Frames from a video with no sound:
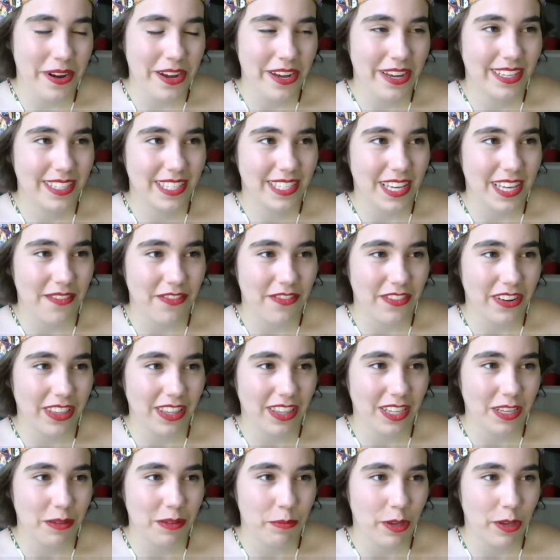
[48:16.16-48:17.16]
has
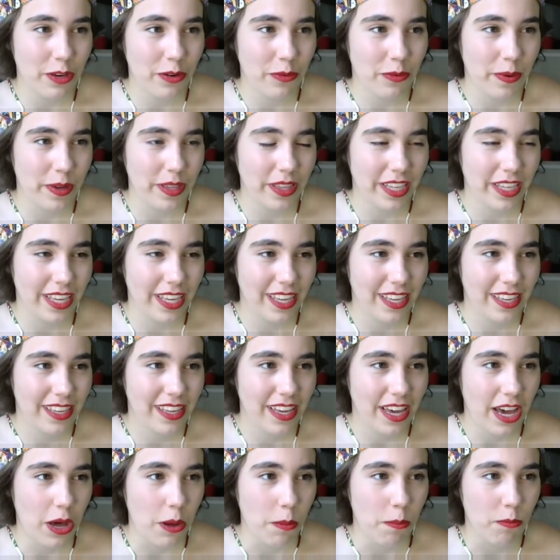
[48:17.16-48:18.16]
definitely been really
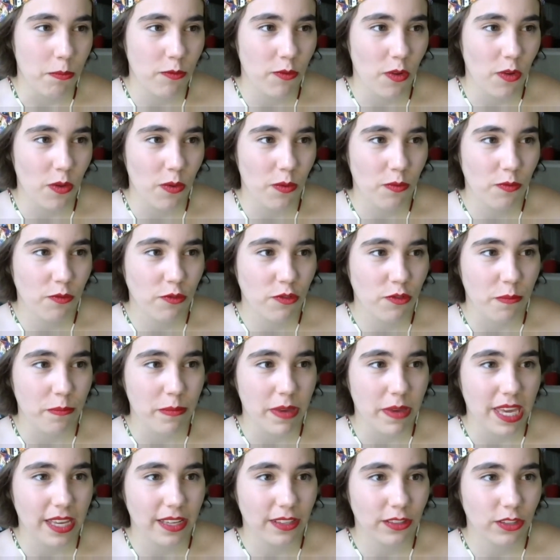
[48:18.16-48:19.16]
helpful for
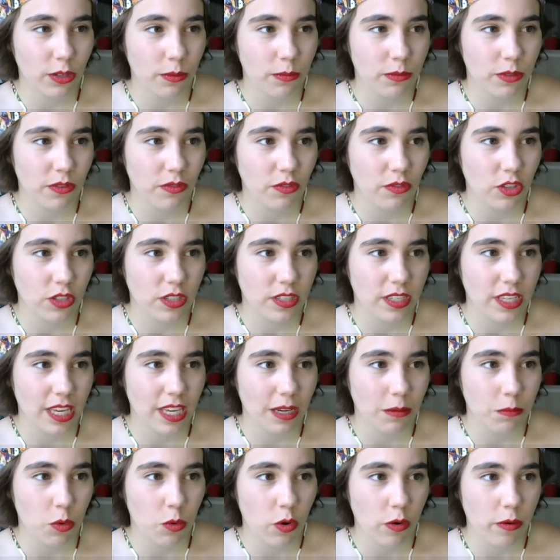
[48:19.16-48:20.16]
me in terms of just
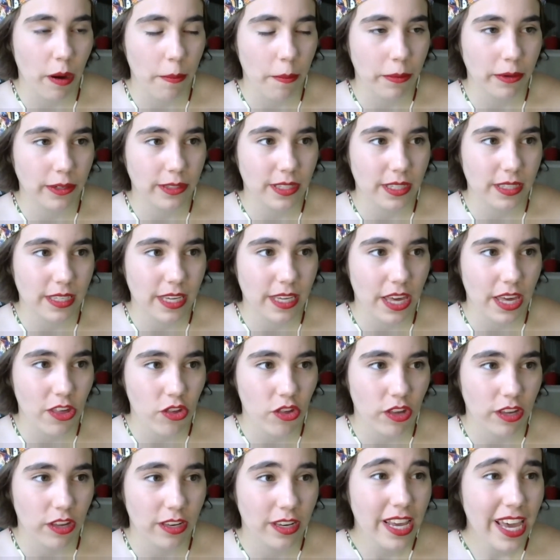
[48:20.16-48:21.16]
seeing more
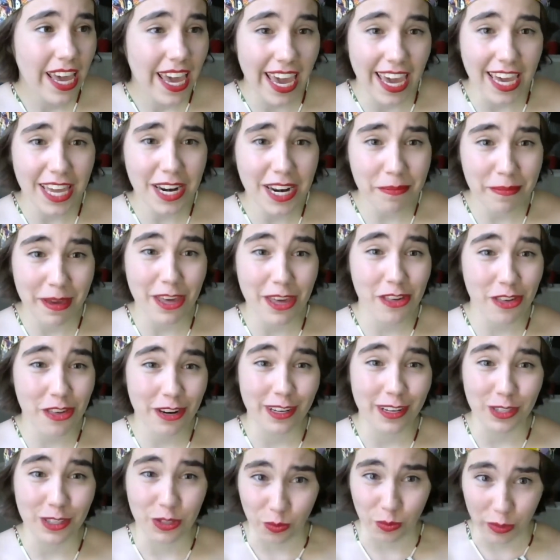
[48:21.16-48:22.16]
representation. Animation
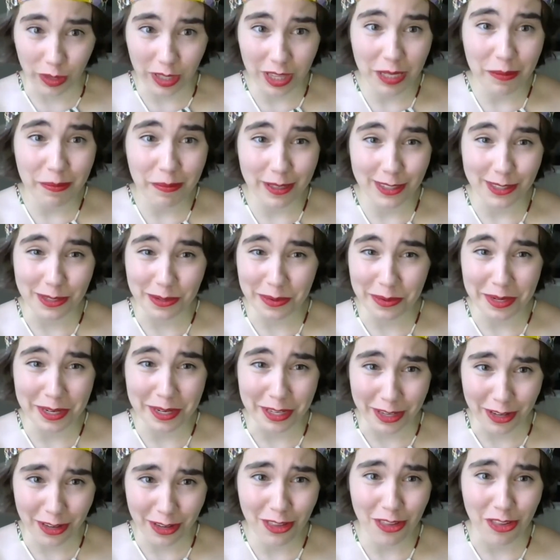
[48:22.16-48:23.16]
has really been doing a
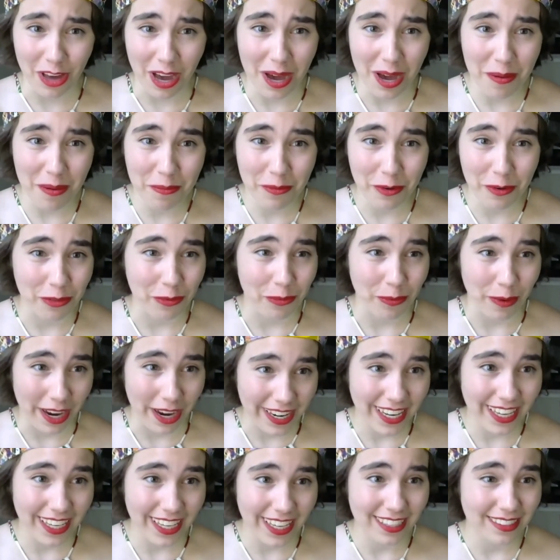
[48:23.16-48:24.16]
good job with
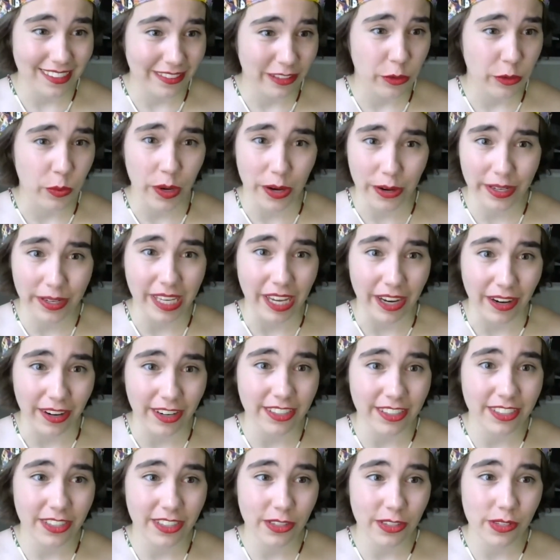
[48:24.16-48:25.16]
writing queer
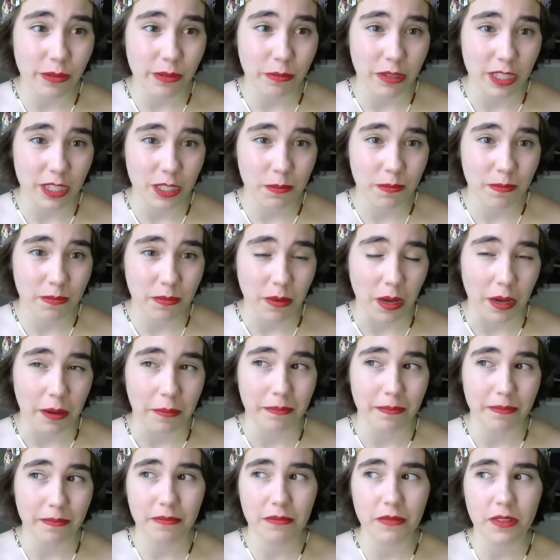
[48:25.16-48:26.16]
characters. I mean,
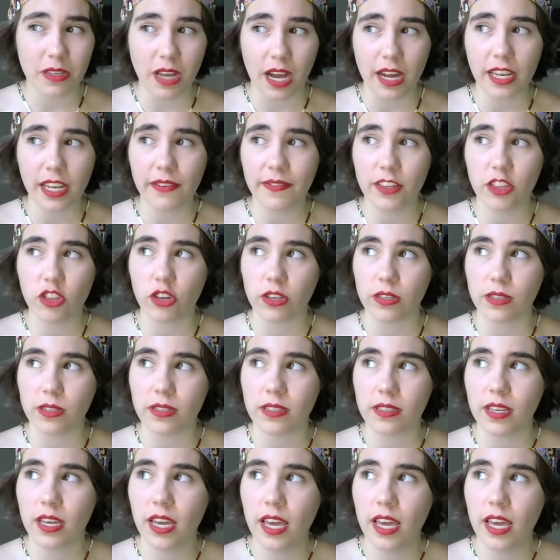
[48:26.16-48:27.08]
not even just